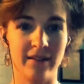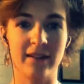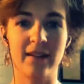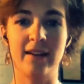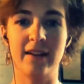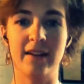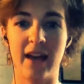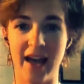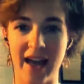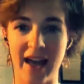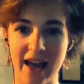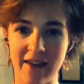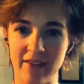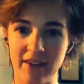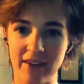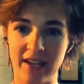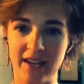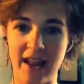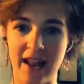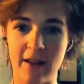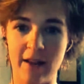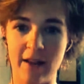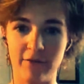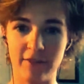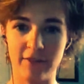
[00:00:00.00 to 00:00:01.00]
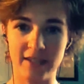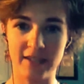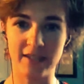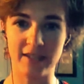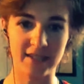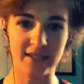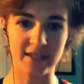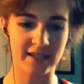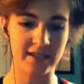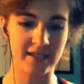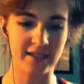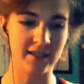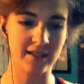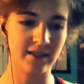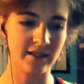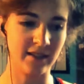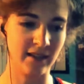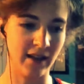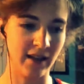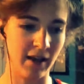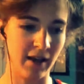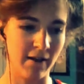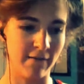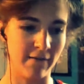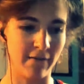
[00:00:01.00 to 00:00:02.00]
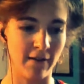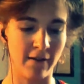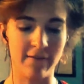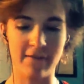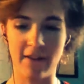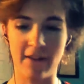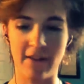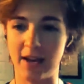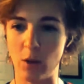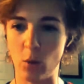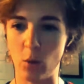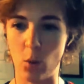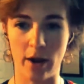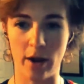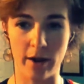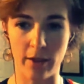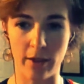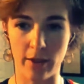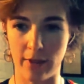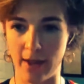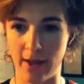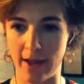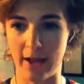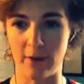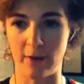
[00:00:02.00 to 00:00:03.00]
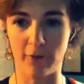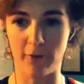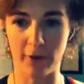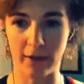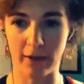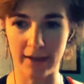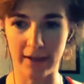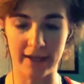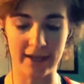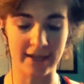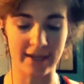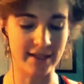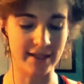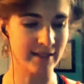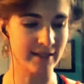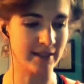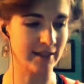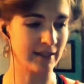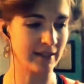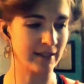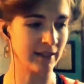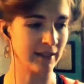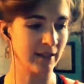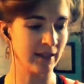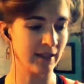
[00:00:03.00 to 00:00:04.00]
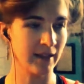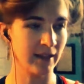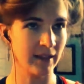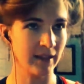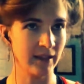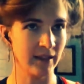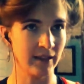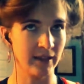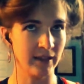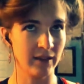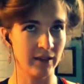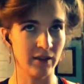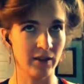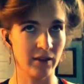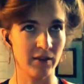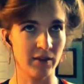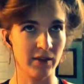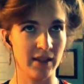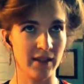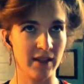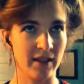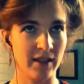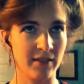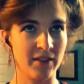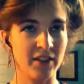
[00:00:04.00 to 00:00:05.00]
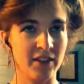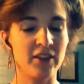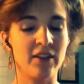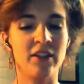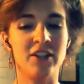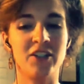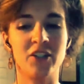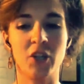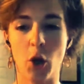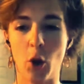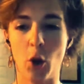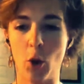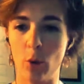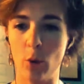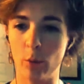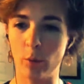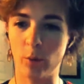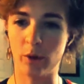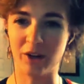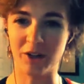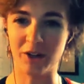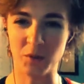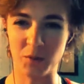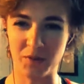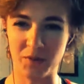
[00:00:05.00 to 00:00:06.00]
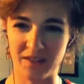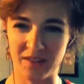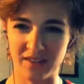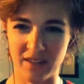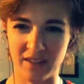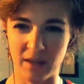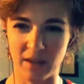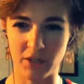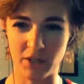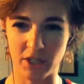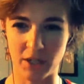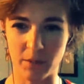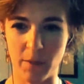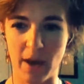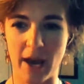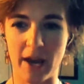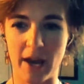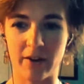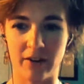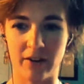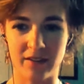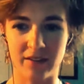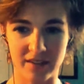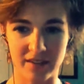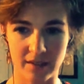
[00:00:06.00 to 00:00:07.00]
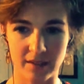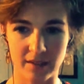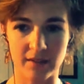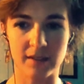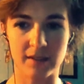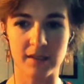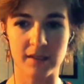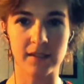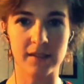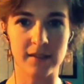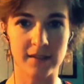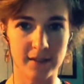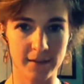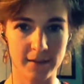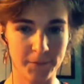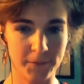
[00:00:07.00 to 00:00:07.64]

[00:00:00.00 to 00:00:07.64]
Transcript: not having an emphasis of any one thing really is, the tone works with the subject matter in this instance.